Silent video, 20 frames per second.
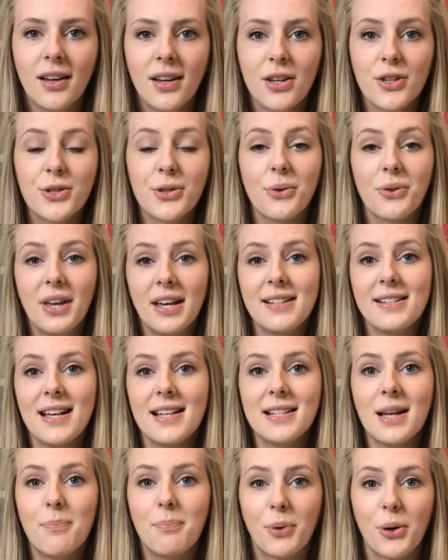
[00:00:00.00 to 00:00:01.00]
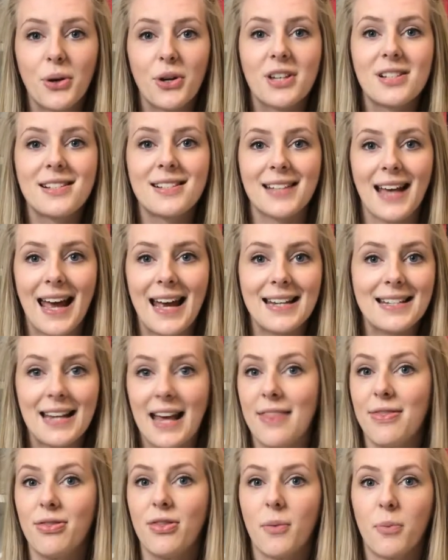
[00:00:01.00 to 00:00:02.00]
So this is a book set
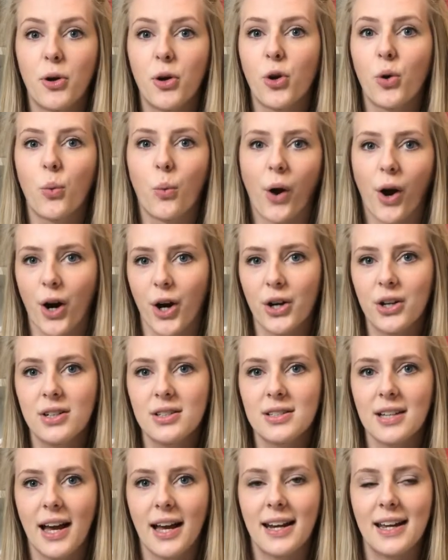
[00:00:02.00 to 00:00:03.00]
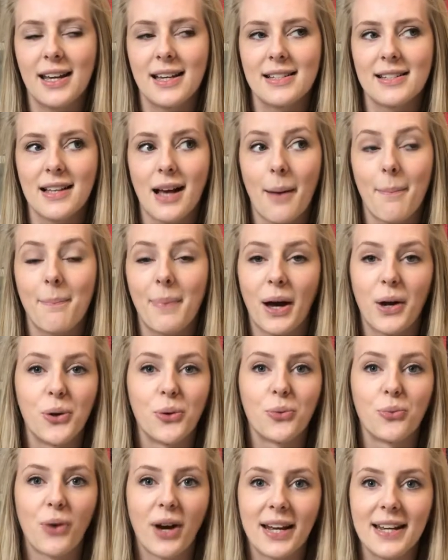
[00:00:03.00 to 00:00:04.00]
in the book world, and it is about
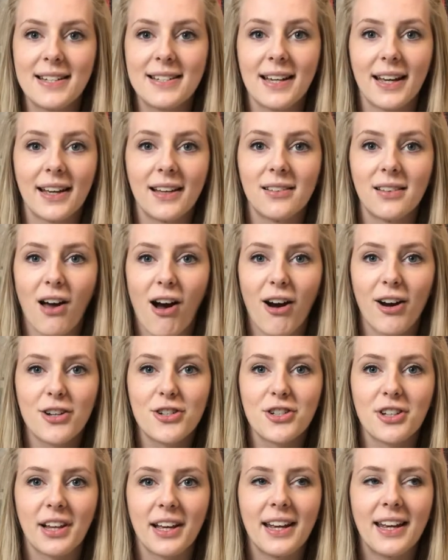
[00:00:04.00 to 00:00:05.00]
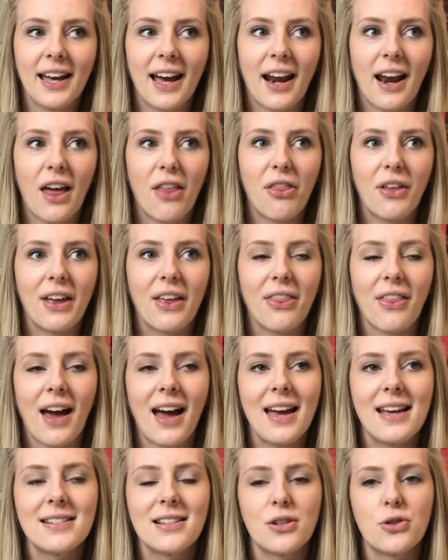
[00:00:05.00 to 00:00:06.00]
writing largely, and I think
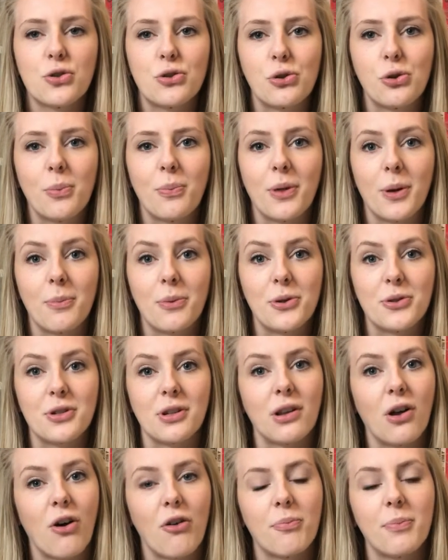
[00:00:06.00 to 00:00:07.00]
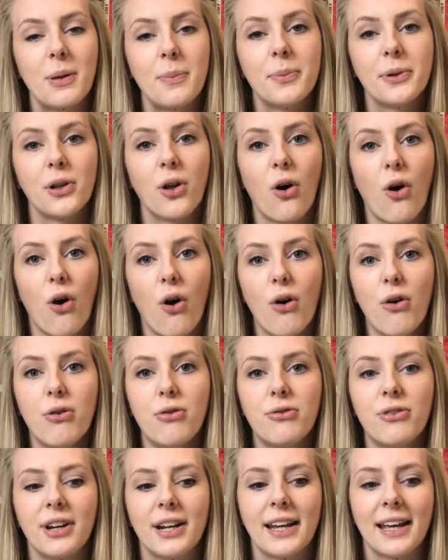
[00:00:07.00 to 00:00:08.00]
that is a trope that puts a lot of people
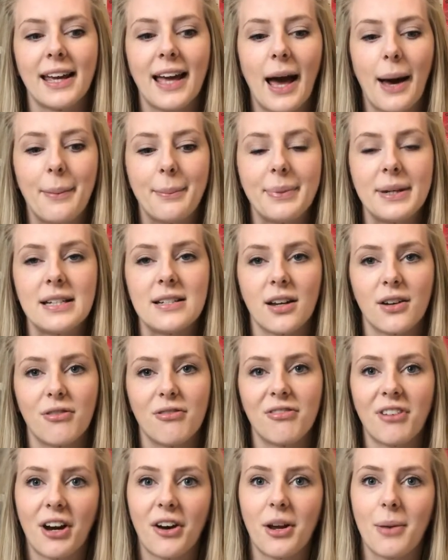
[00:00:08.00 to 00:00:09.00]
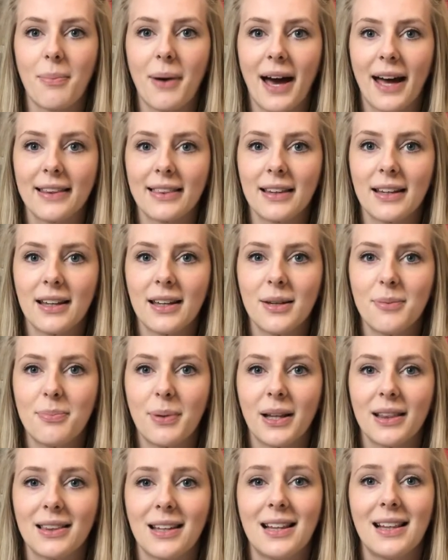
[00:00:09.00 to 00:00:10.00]
off, and it can be done very badly,
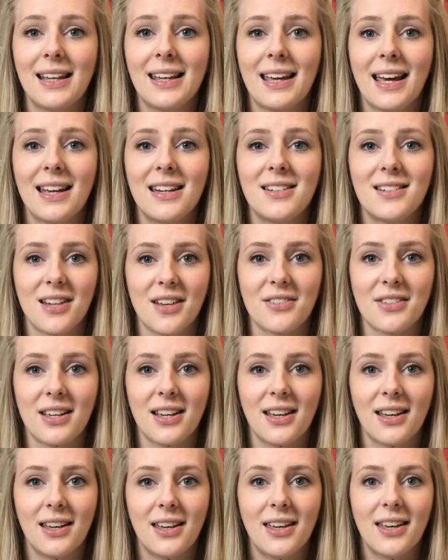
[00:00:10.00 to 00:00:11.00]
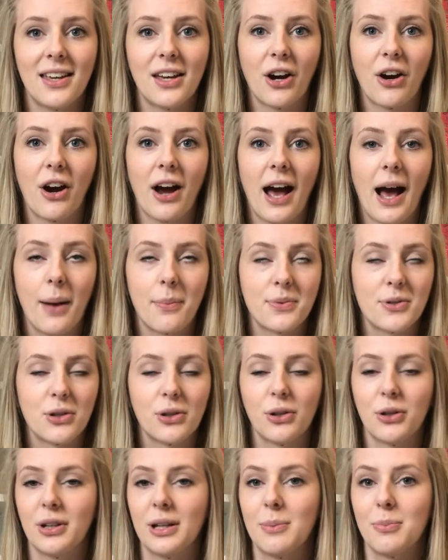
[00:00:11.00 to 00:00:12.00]
but Lily King does it here
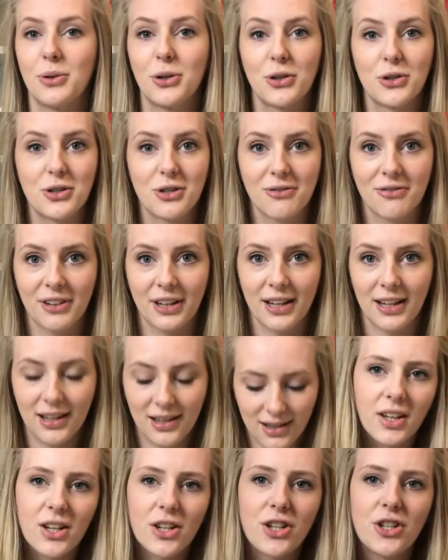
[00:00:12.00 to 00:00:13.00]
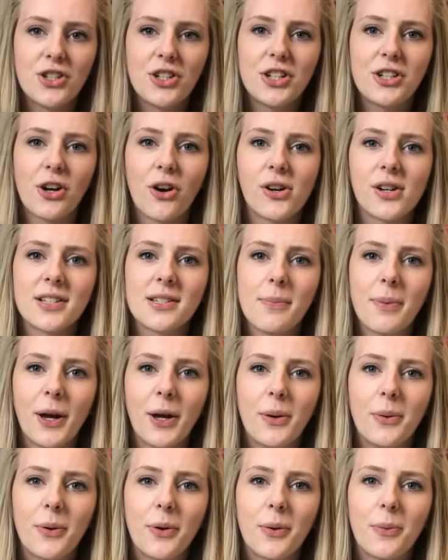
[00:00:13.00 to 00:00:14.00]
absolutely beautifully. She talks about
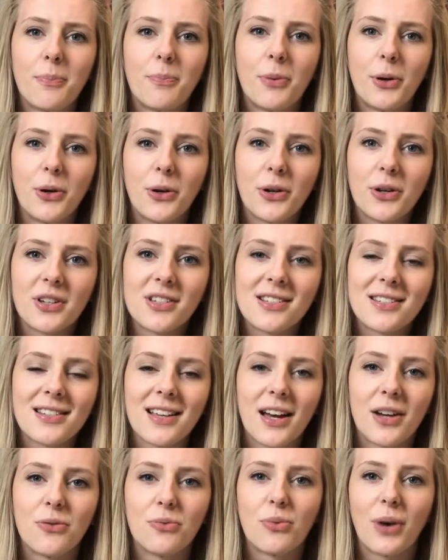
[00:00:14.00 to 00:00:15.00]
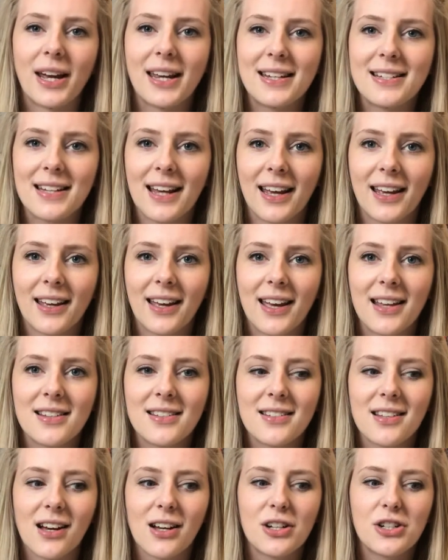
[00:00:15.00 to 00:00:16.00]
books and writing in
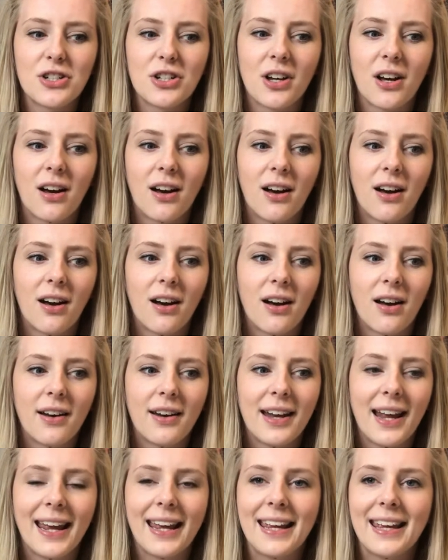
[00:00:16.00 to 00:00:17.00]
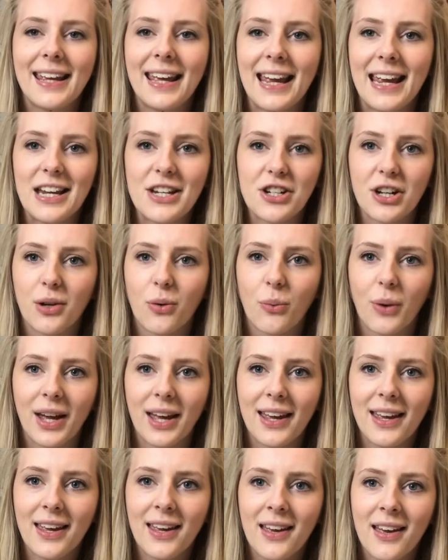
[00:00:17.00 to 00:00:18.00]
such an engaging
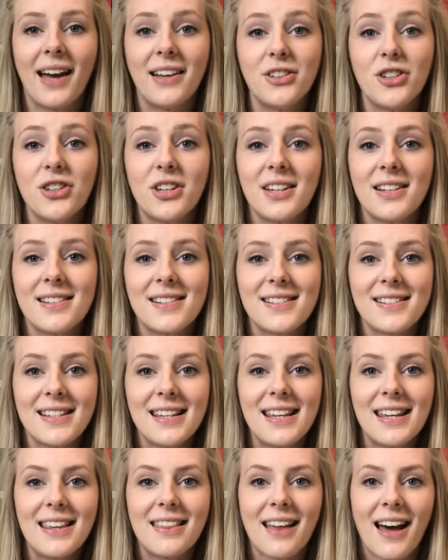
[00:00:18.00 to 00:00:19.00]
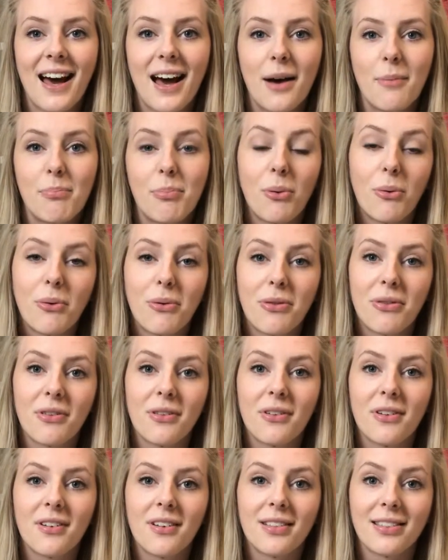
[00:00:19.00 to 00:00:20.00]
way, and you can see that both
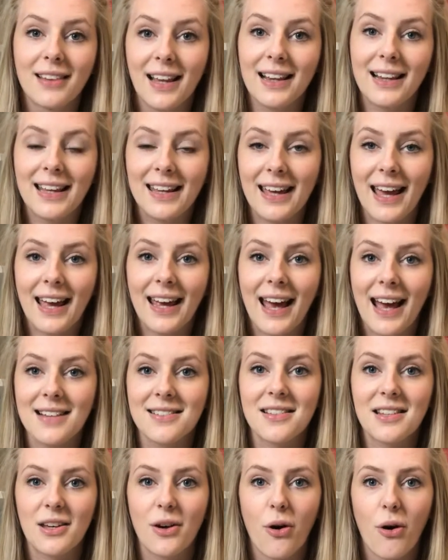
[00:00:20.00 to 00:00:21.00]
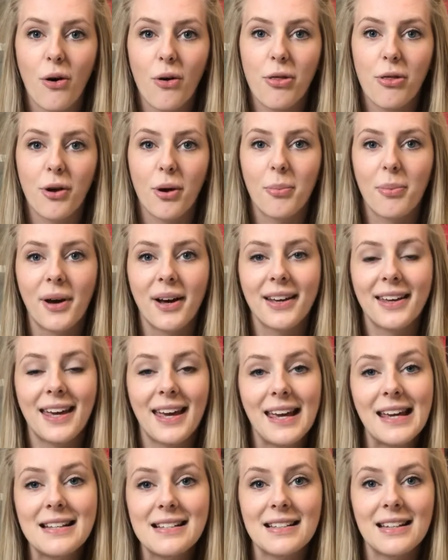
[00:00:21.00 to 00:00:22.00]
Lily King as the author, but
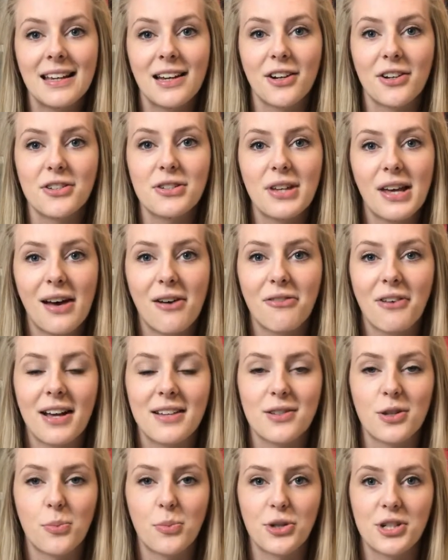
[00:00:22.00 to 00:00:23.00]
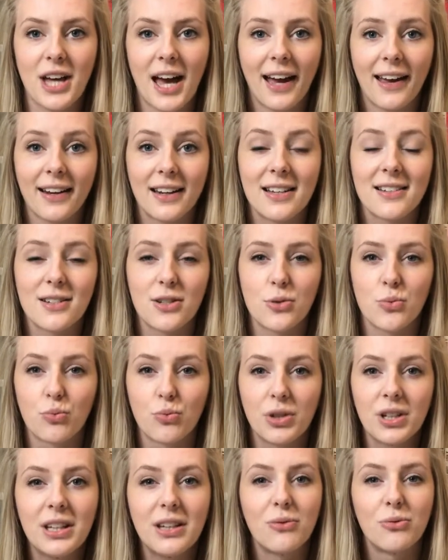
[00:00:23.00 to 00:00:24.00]
Casey herself as the protagonist is
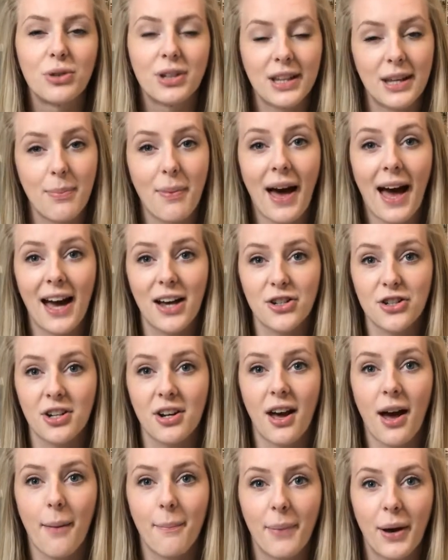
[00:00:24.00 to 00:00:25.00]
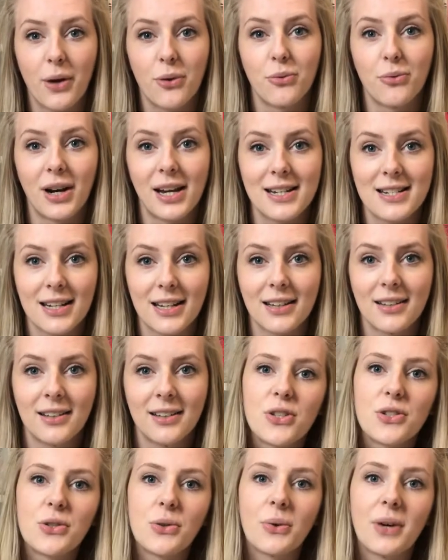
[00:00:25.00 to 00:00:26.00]
really, really passionate about writing.
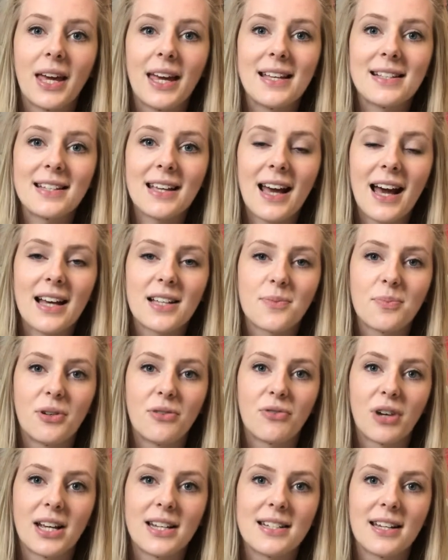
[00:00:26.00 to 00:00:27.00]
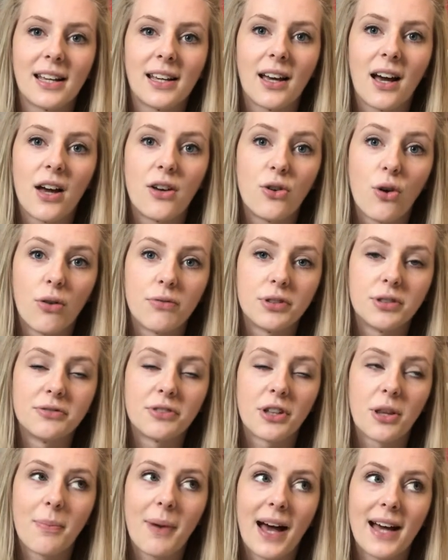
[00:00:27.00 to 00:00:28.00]
So Casey has been writing a novel for
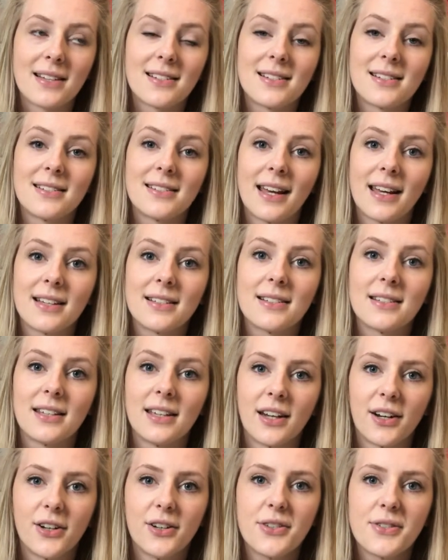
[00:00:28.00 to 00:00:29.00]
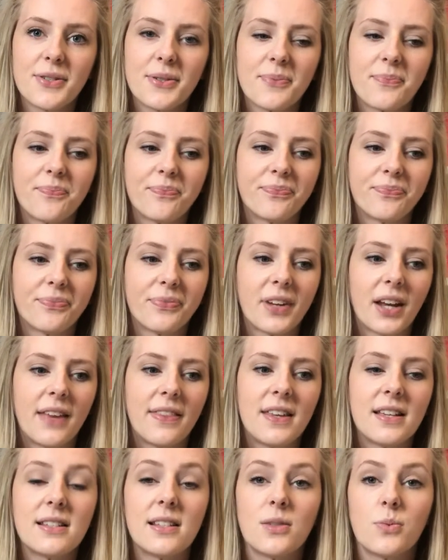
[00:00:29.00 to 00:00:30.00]
the past 6 years. And
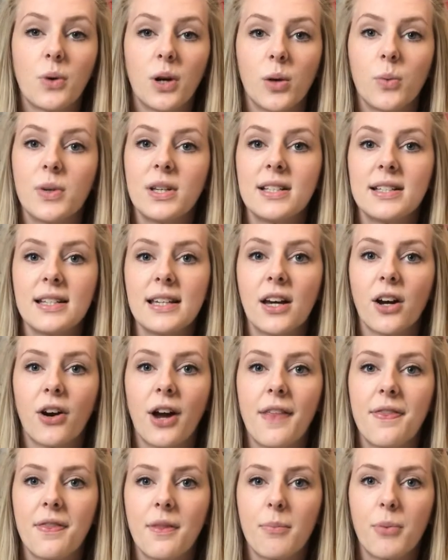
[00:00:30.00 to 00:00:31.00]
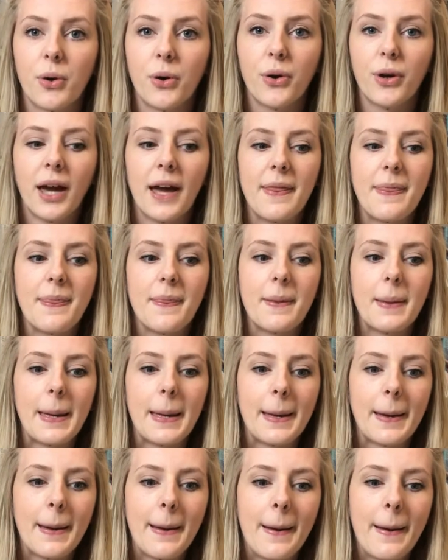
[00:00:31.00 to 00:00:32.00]
this is where we see her in the book, in
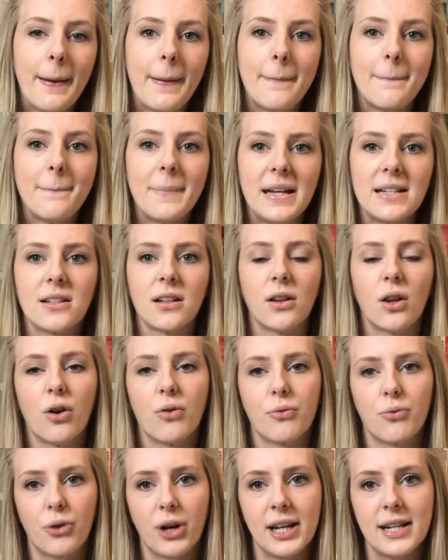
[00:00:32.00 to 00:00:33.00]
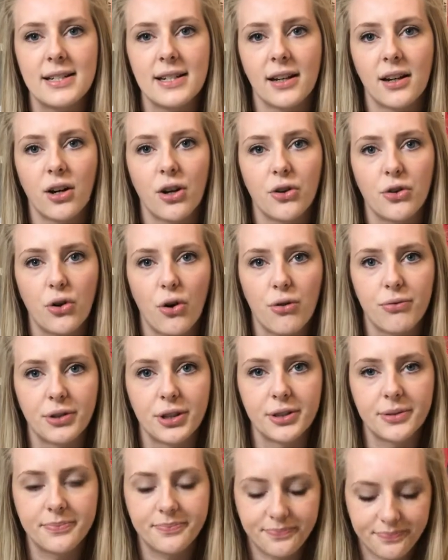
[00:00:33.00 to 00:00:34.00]
the middle of writing her
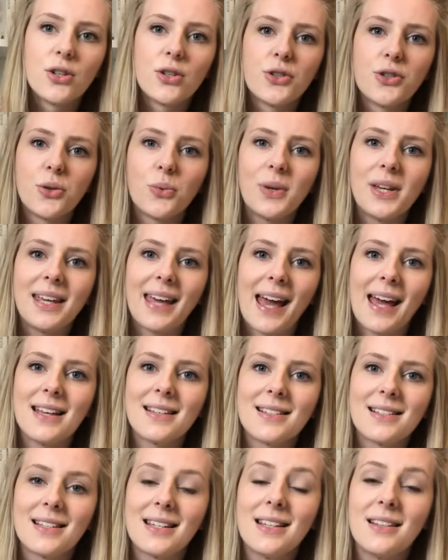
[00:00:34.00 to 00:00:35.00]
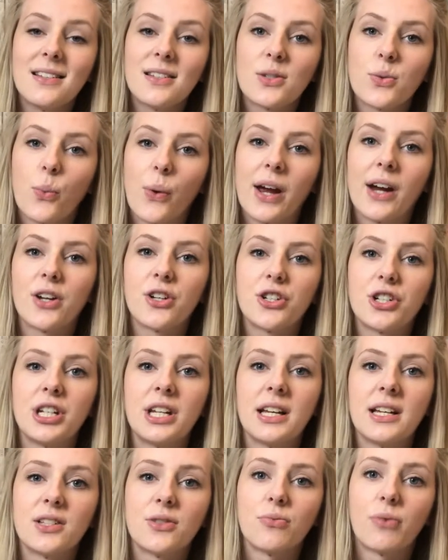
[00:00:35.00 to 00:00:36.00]
novel. So we get scenes where she
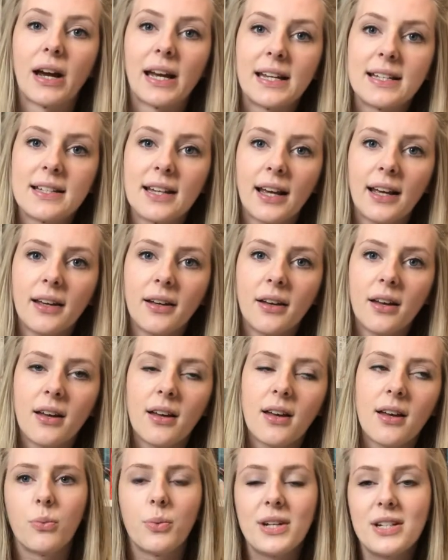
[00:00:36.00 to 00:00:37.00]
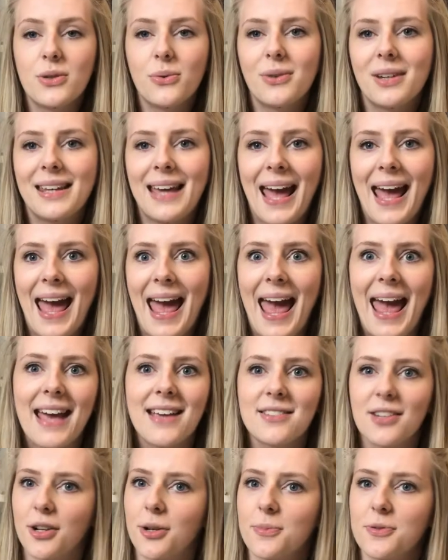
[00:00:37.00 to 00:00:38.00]
is writing. We don't get
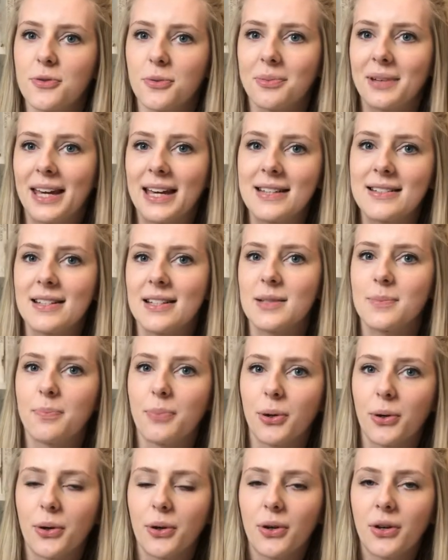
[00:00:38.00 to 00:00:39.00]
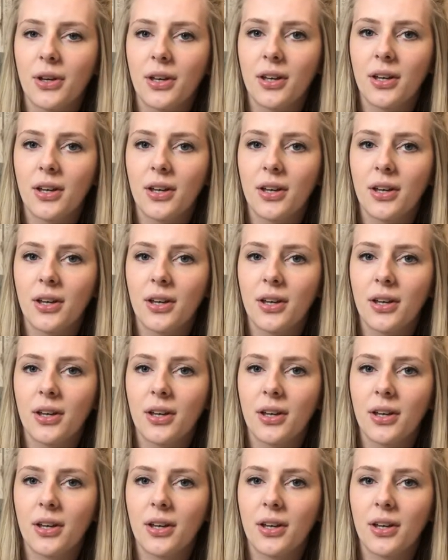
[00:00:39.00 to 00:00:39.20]
excerpts from Casey's book.